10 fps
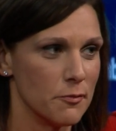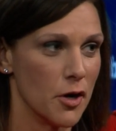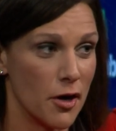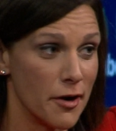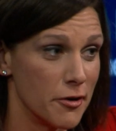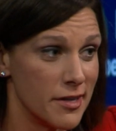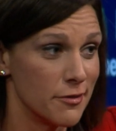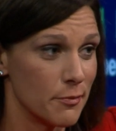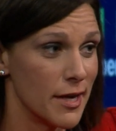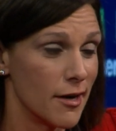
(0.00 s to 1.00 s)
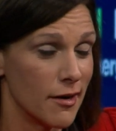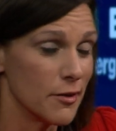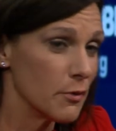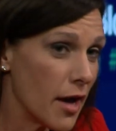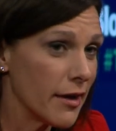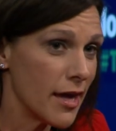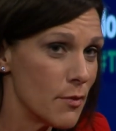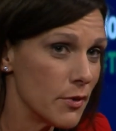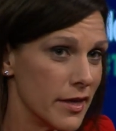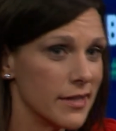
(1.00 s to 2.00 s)
underneath the radar that we're not
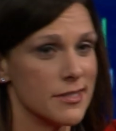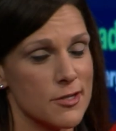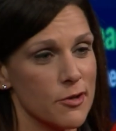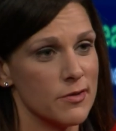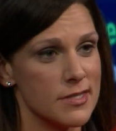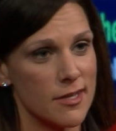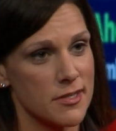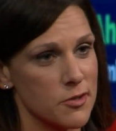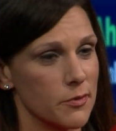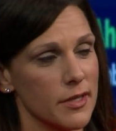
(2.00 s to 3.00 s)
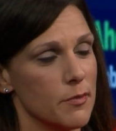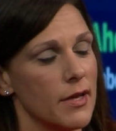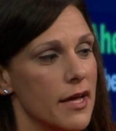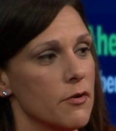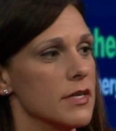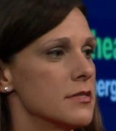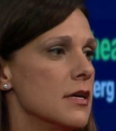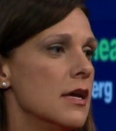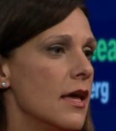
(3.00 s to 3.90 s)
gambling, and so these laws don't really apply to us.